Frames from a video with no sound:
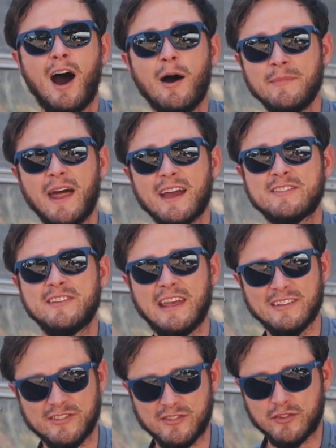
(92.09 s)
Up next
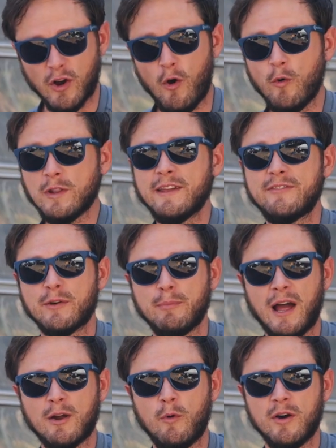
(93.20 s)
is don't leave your
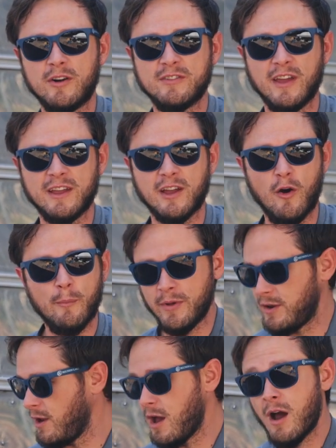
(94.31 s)
black water tank
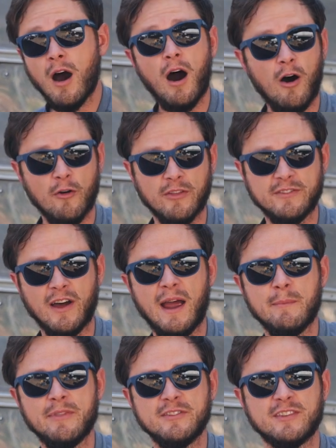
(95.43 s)
open all the
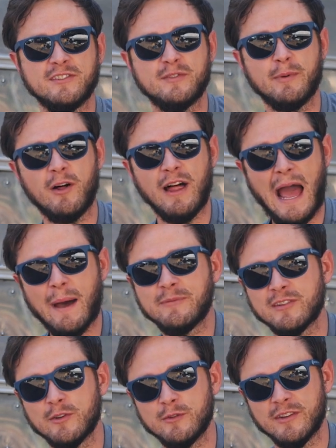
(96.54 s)
time. This can spell
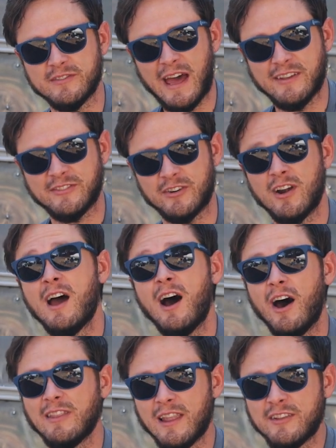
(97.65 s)
absolute disaster.
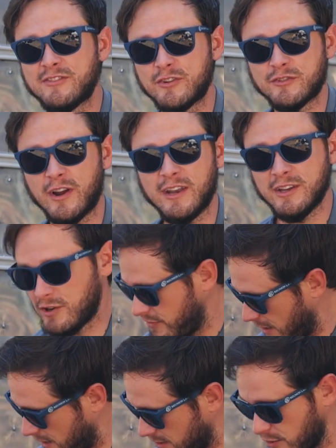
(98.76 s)
Unless you're draining your
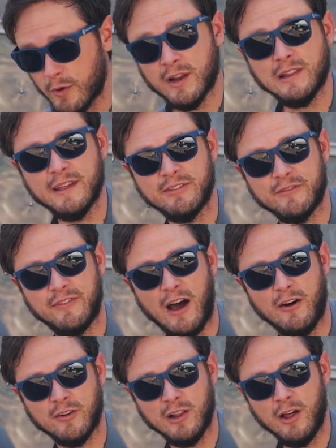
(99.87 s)
tank, you want to leave the
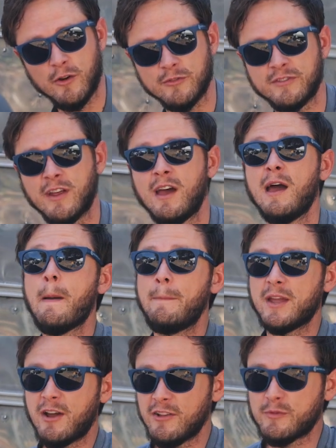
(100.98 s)
valve closed
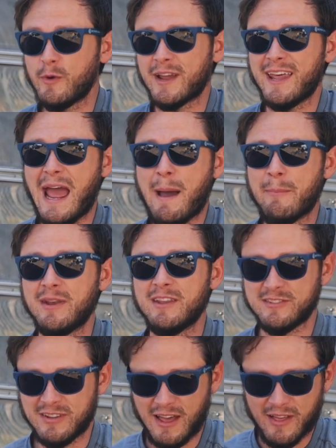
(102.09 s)
because what can happen
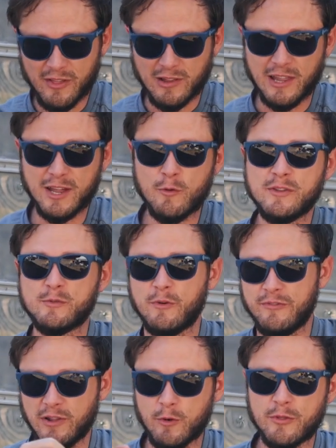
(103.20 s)
is the liquids will
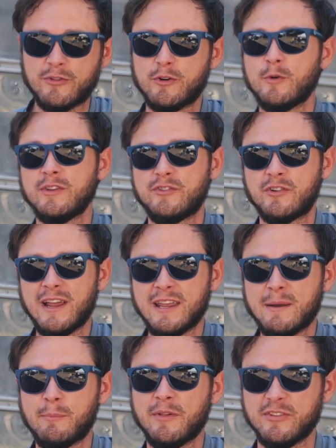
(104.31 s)
flow through and
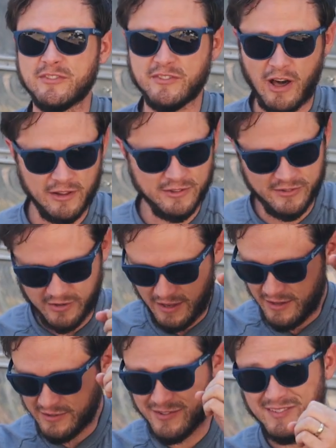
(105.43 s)
drain, but the solids
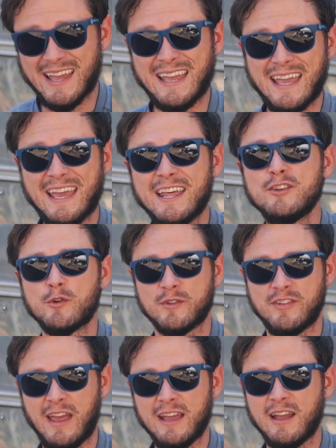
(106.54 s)
stay in your
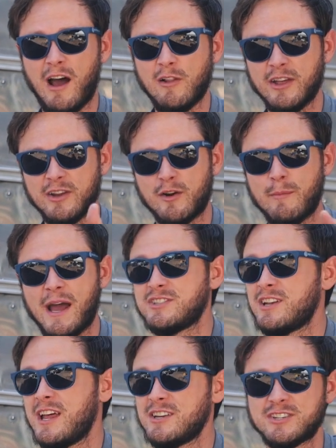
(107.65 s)
tank. I'll let your
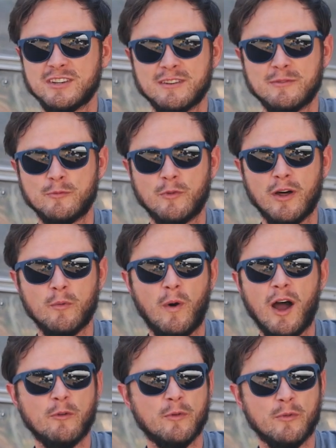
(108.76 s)
imagination run
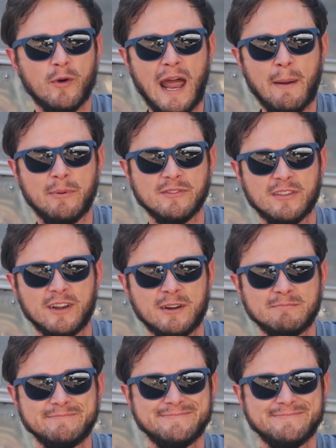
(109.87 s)
wild with what happens there.